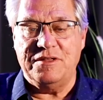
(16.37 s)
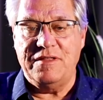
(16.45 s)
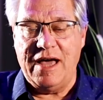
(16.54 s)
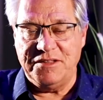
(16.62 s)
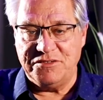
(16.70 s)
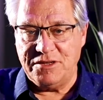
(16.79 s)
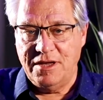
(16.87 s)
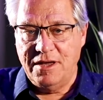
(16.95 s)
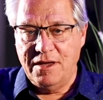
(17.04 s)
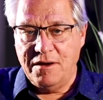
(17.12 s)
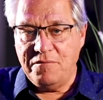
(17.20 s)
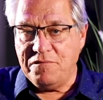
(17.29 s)
and that's
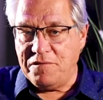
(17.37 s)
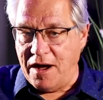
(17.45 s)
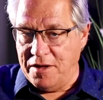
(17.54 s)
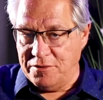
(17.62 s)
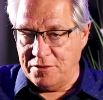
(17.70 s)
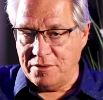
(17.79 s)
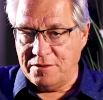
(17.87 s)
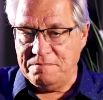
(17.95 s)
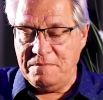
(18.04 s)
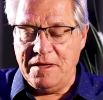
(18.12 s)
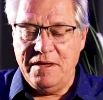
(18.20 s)
Father.